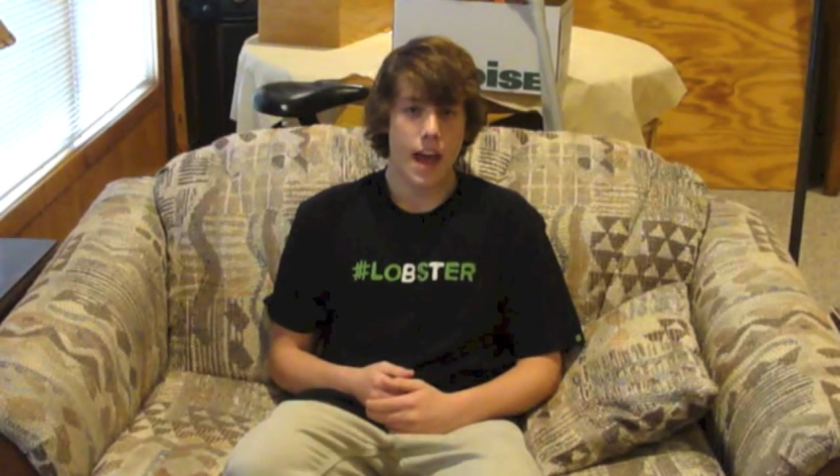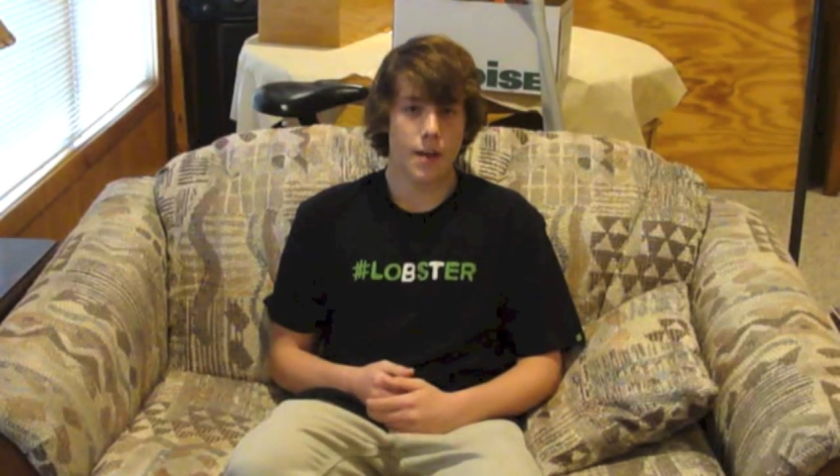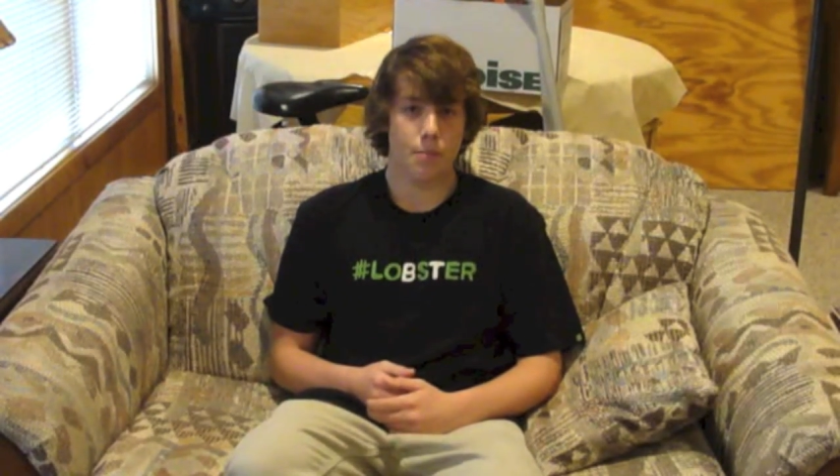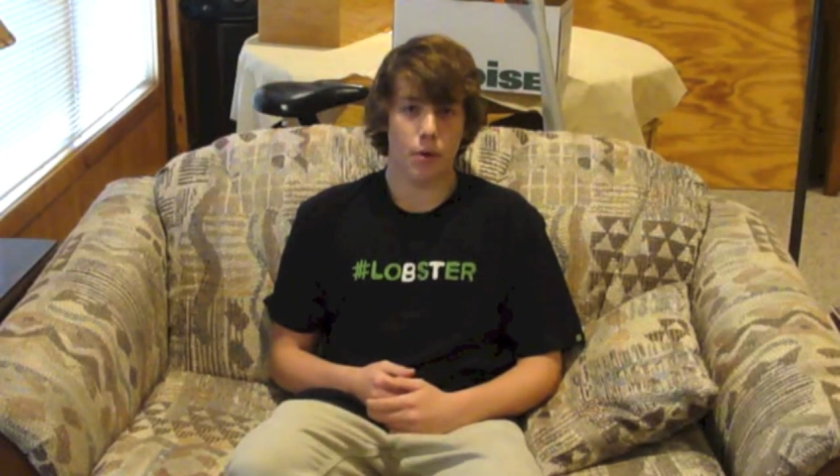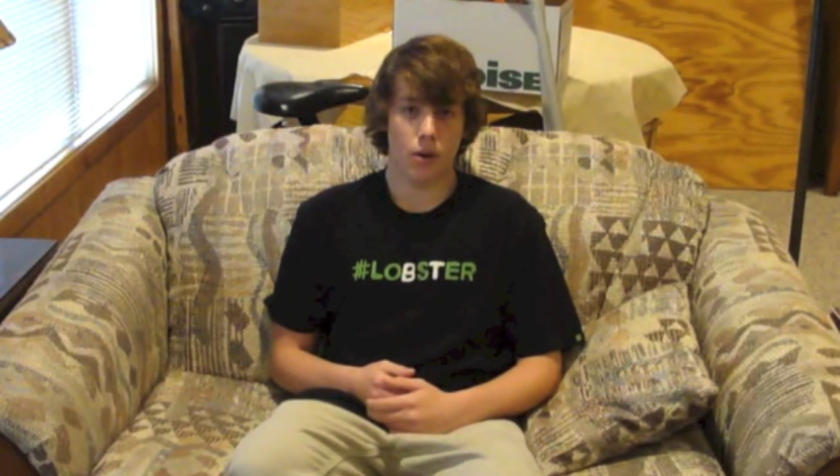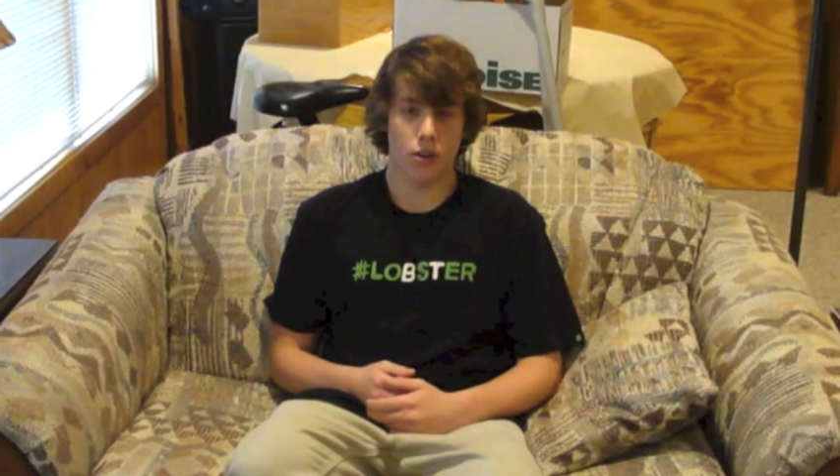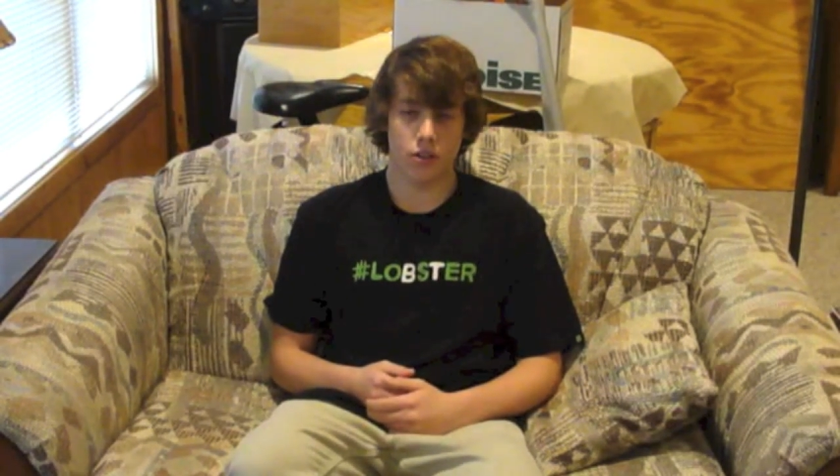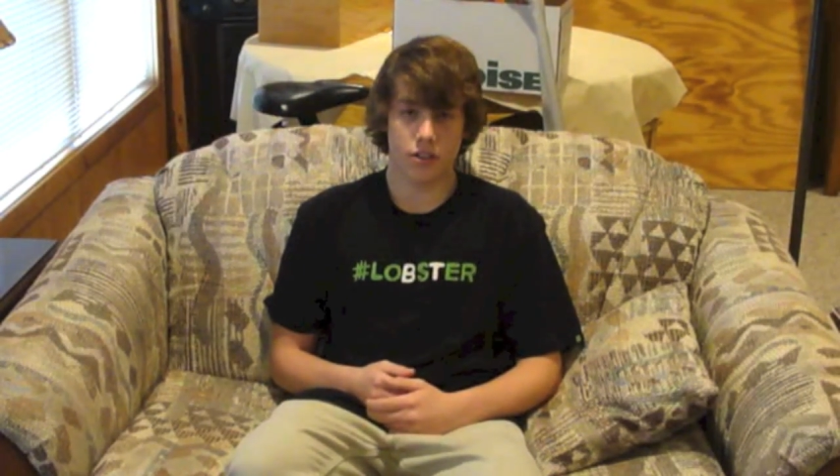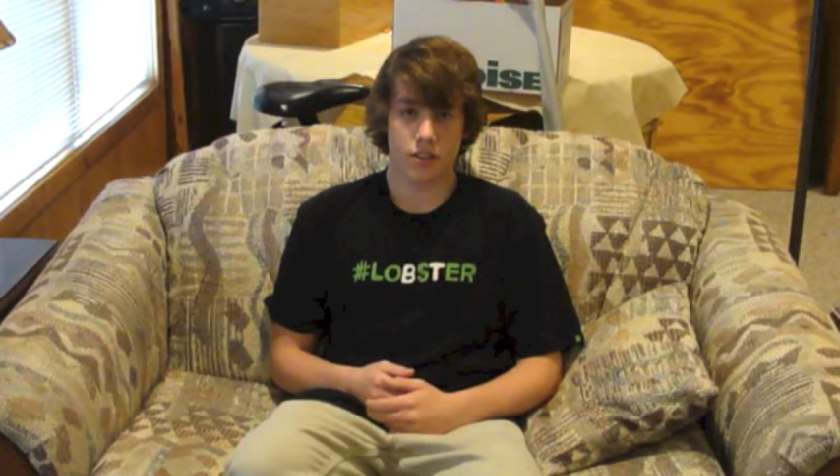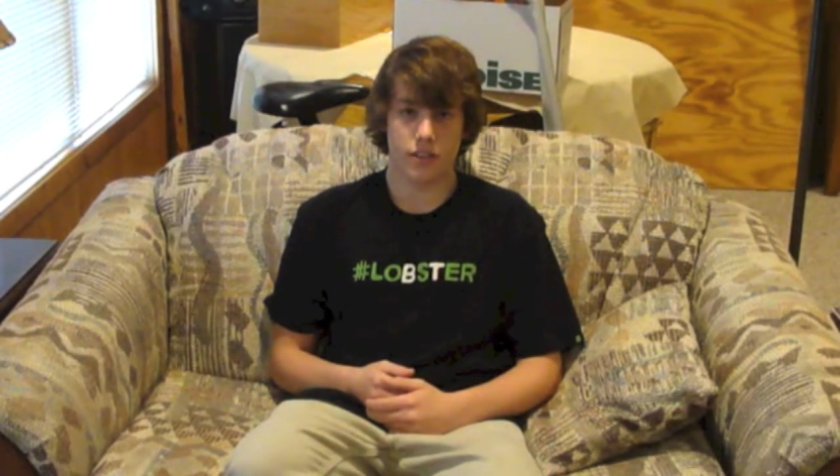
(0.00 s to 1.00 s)
It
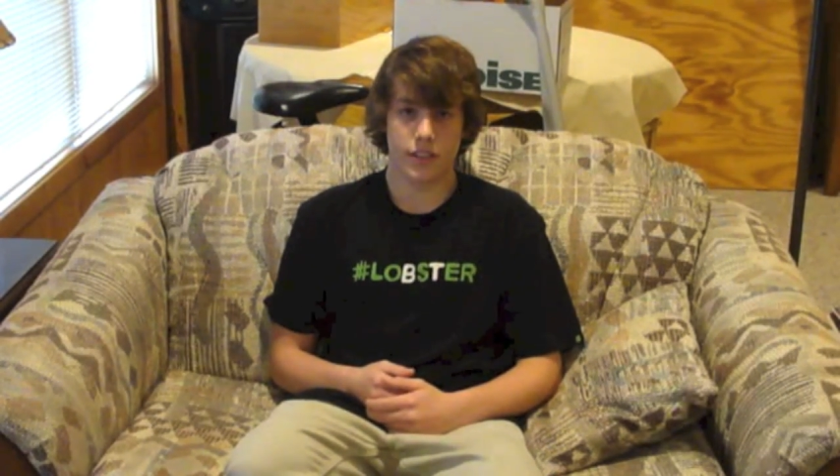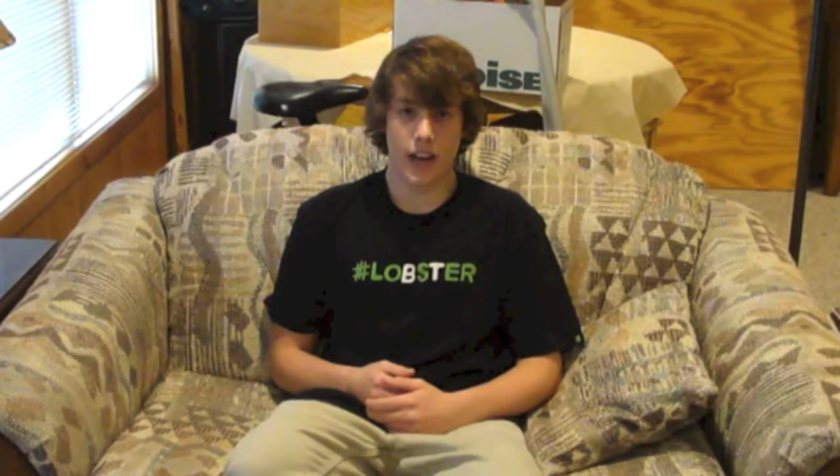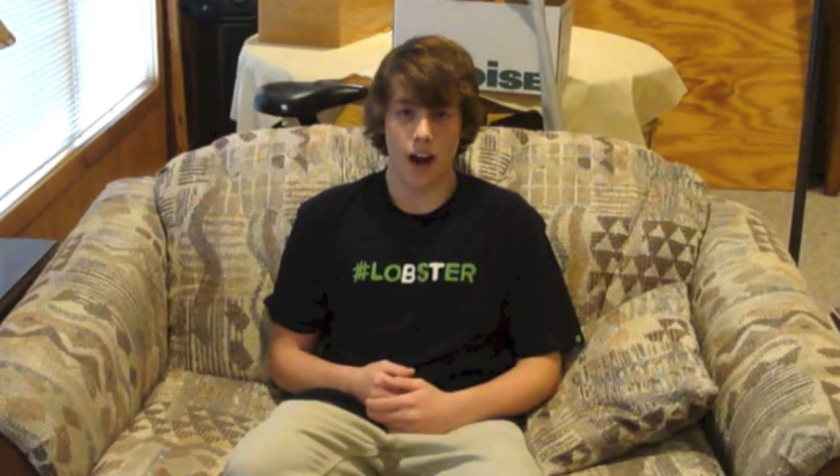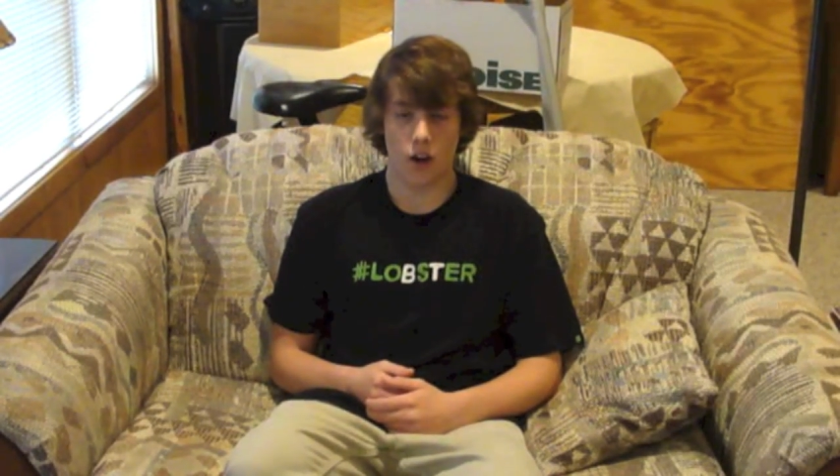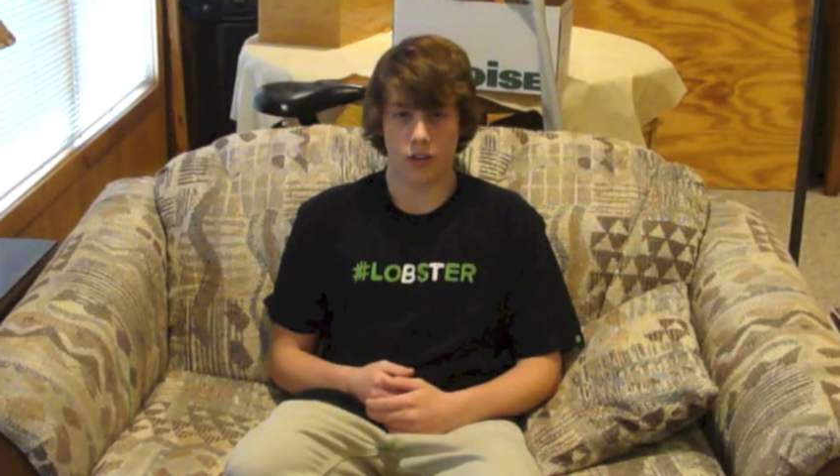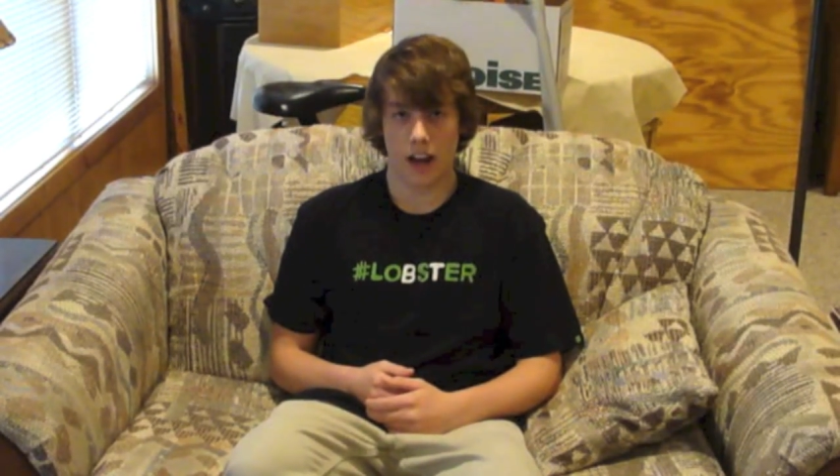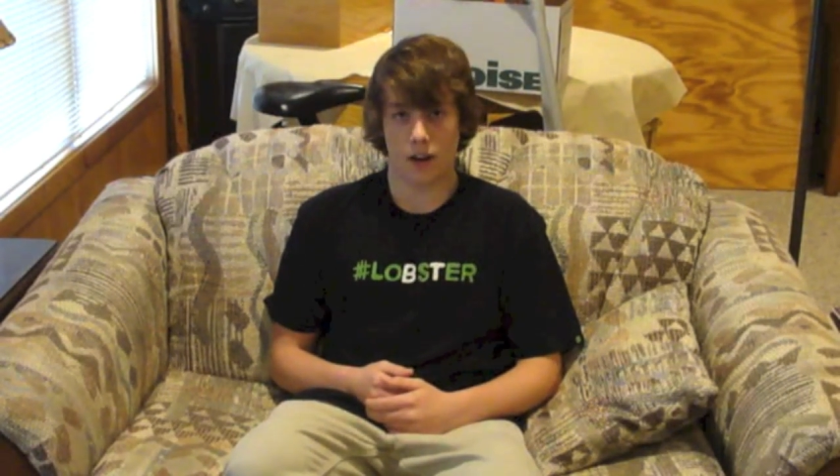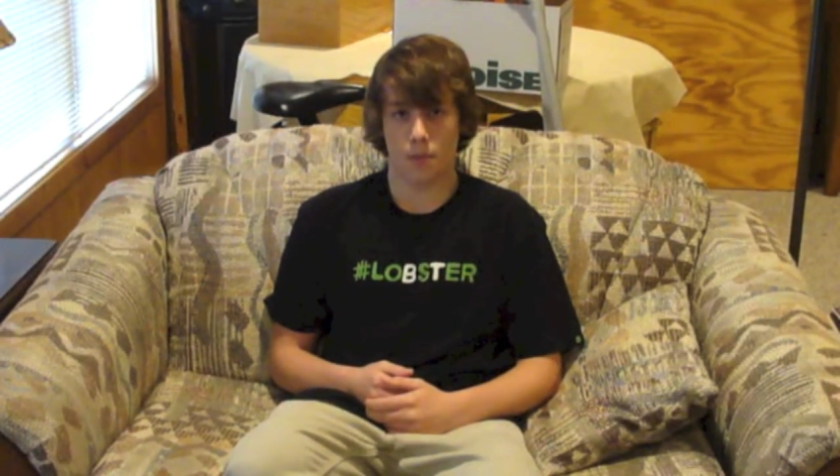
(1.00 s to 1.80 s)
pulls down on